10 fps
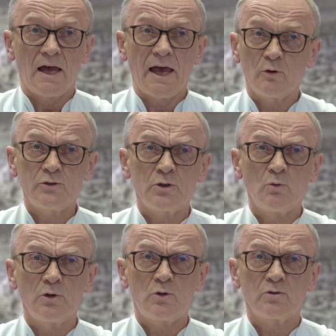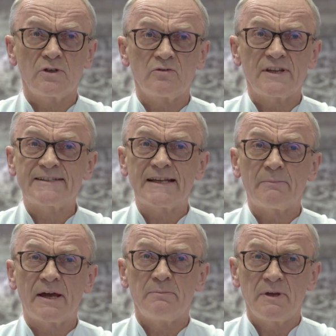I also want to address
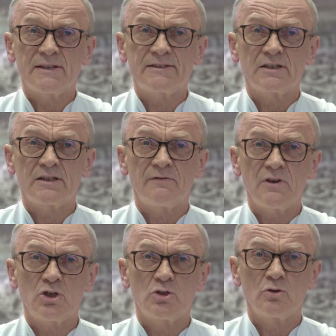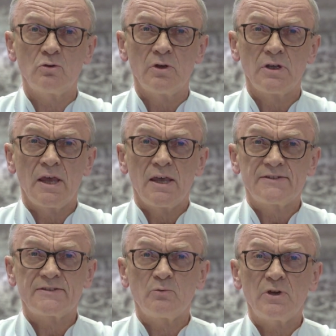some administrative issues
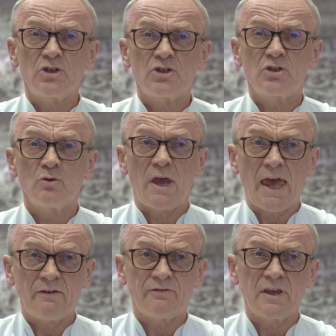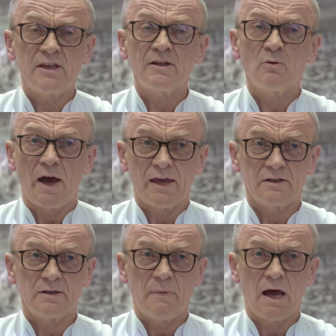which you have
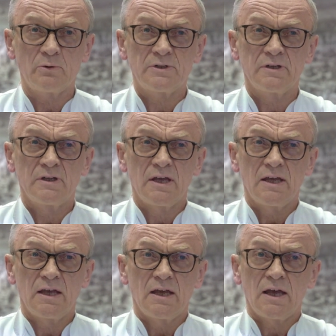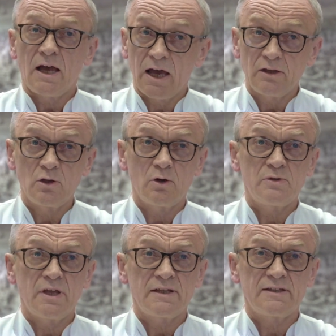inquired about. I
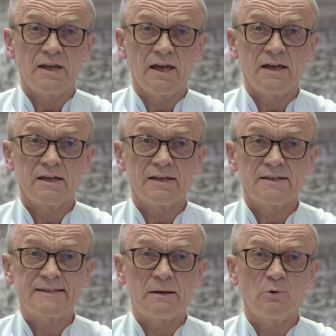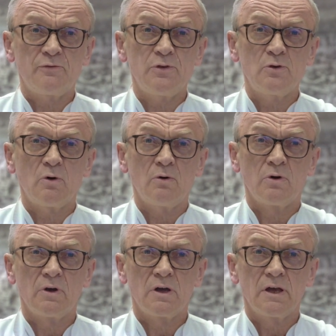know that uh, some of
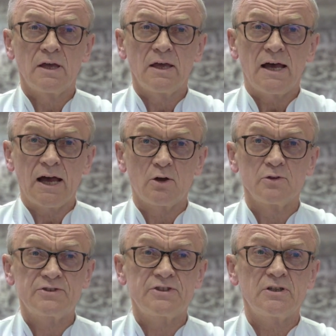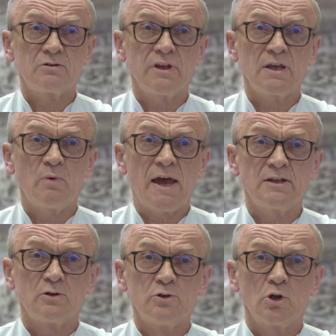you are considering
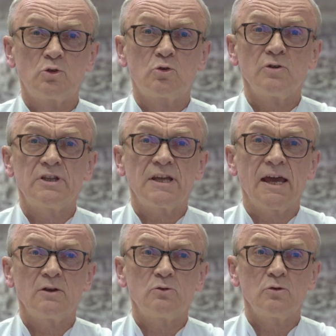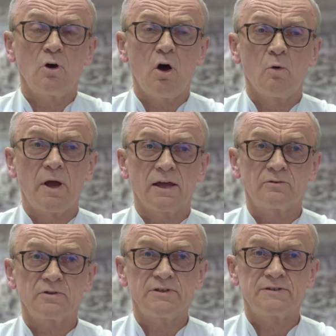whether or not to return to your home
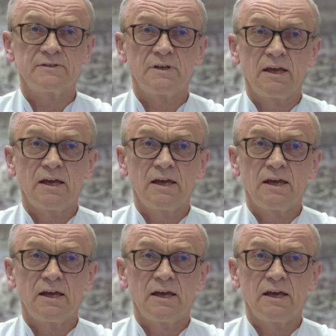countries.